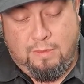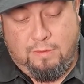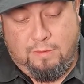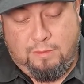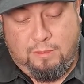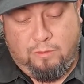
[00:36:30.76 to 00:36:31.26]

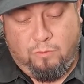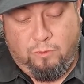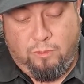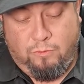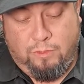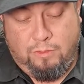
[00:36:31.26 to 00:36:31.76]
Looks like the
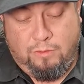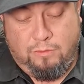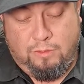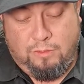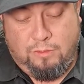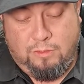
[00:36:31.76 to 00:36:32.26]
rear window
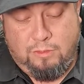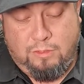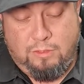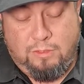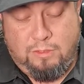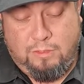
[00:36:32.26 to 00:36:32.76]
is
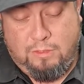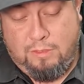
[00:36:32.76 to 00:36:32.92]
good.